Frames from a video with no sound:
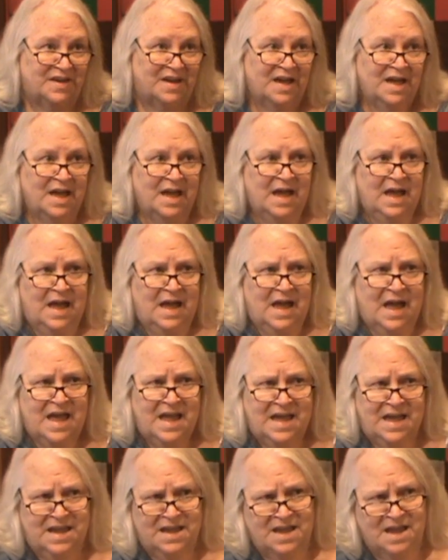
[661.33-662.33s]
a,
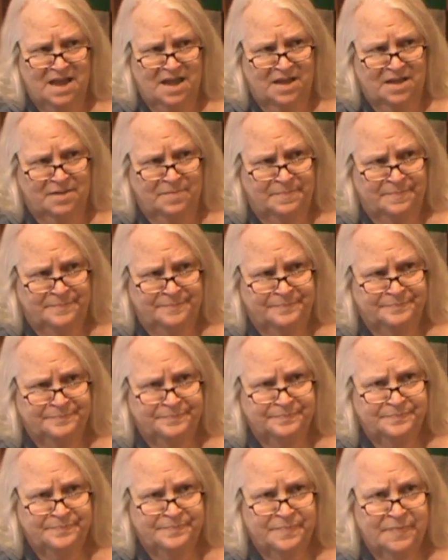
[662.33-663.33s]
a um,
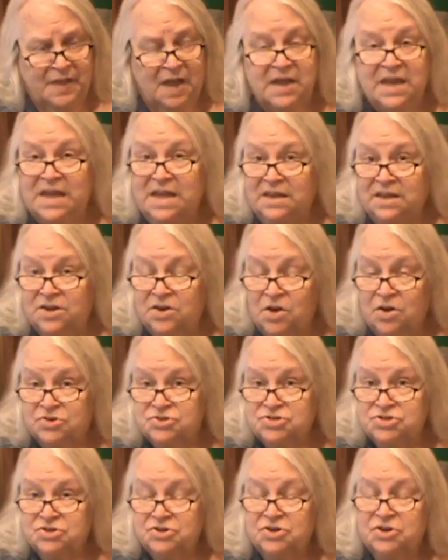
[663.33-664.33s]
healing
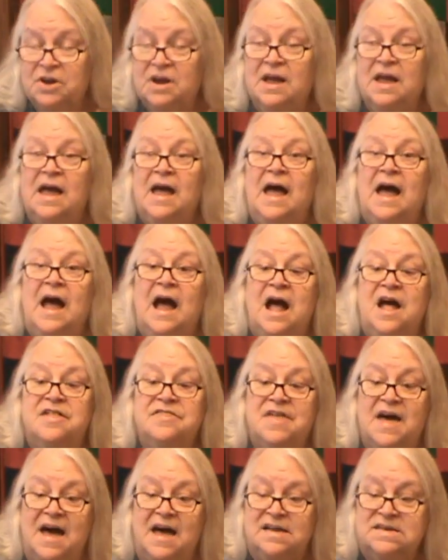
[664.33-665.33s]
altar
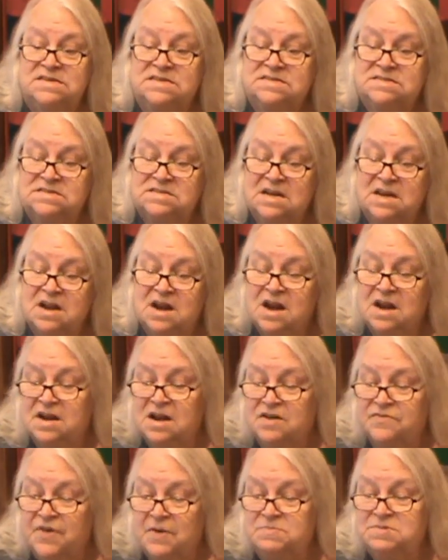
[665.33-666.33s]
that
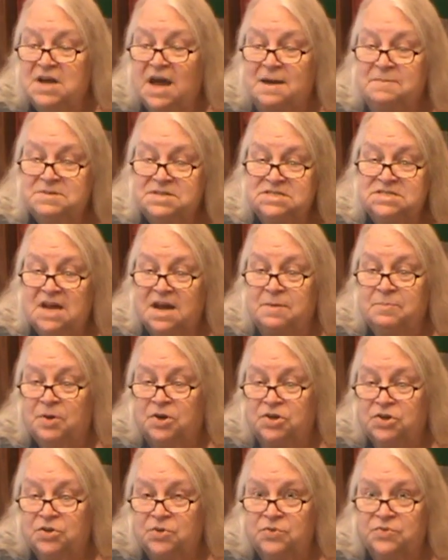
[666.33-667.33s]
from time to time
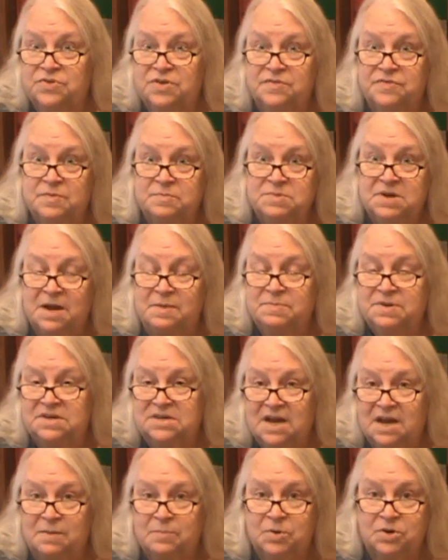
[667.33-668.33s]
are used and from time to
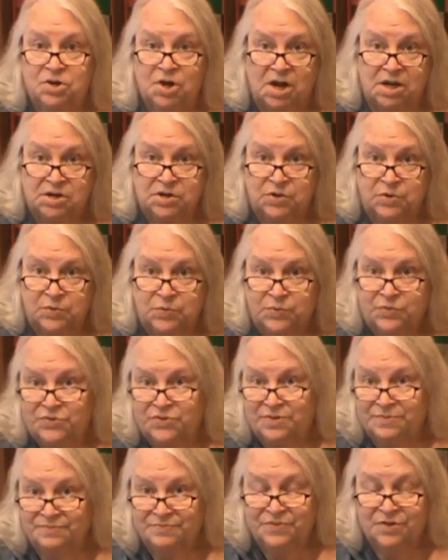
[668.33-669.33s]
time are not
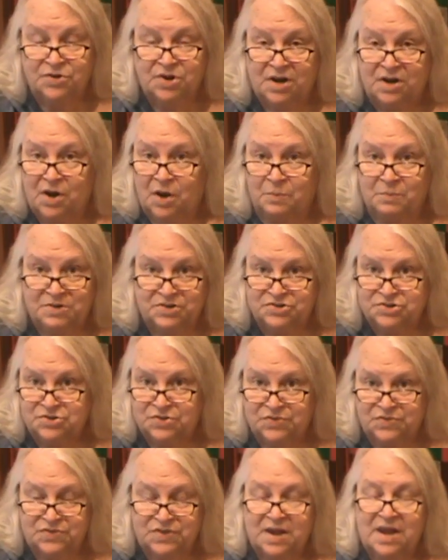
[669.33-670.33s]
used. They're not always
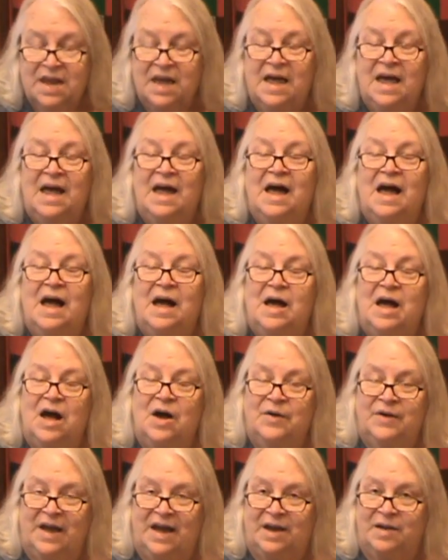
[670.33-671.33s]
used.
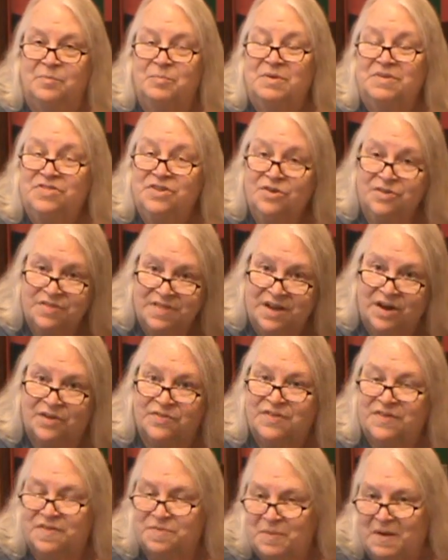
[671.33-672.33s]
Okay, but there they
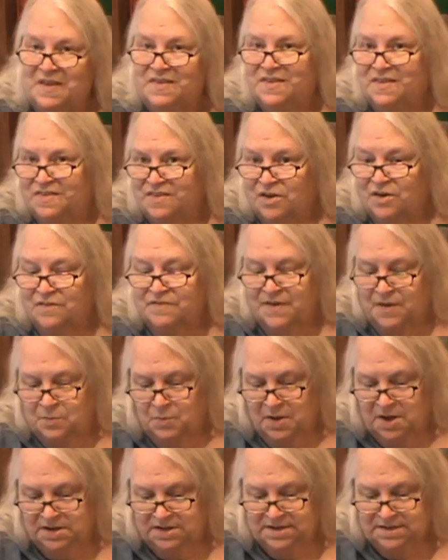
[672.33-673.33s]
are. The space is there if I
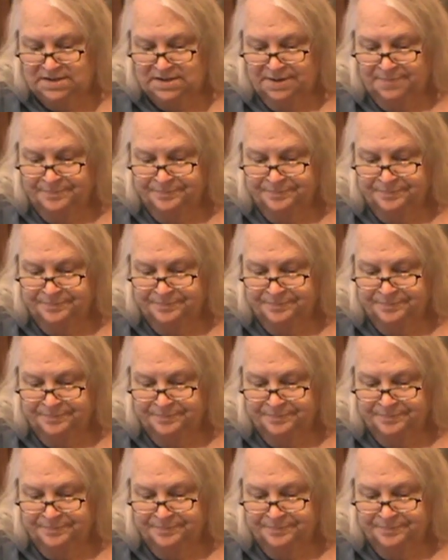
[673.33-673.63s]
want it.